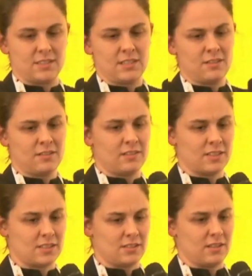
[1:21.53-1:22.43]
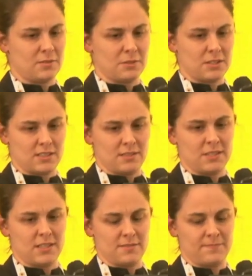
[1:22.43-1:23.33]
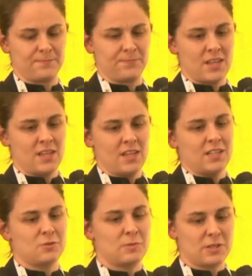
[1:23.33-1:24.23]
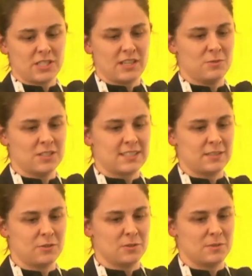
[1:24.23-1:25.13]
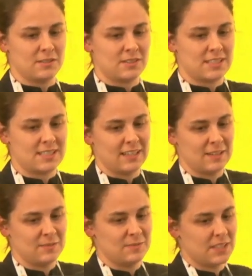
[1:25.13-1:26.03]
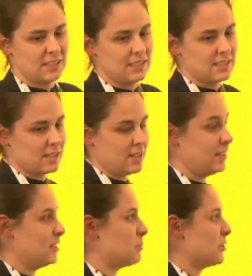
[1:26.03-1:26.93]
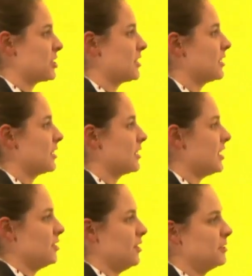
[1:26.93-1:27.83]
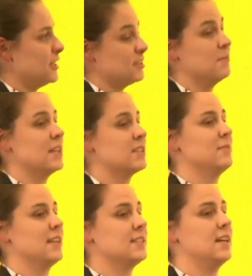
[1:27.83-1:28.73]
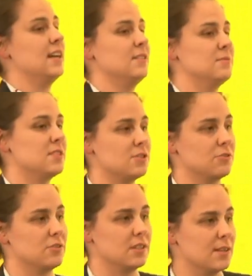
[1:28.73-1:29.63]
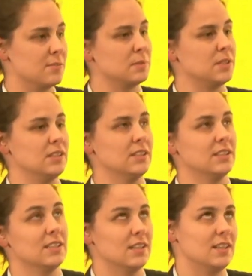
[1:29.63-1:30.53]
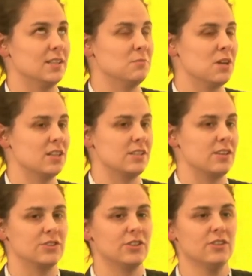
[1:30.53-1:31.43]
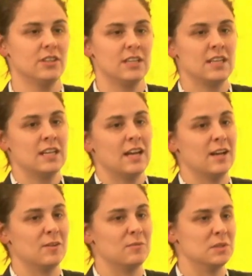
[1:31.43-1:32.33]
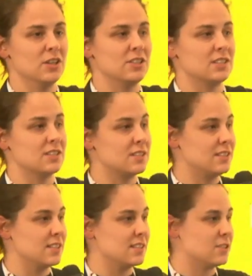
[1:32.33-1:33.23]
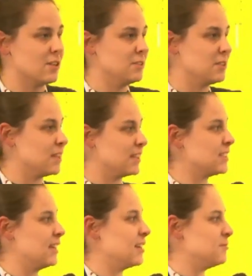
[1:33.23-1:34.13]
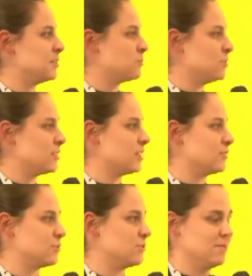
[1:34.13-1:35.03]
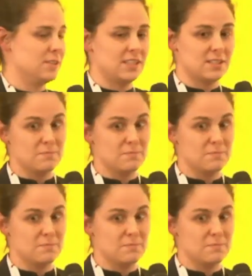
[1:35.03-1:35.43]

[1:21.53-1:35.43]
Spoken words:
There's a lot of things to think about at the same time. So the project that I want to tell you about is a project that has dominated much of my time since joining the company in March last year. But not just does it dominate my time at work, it also dominates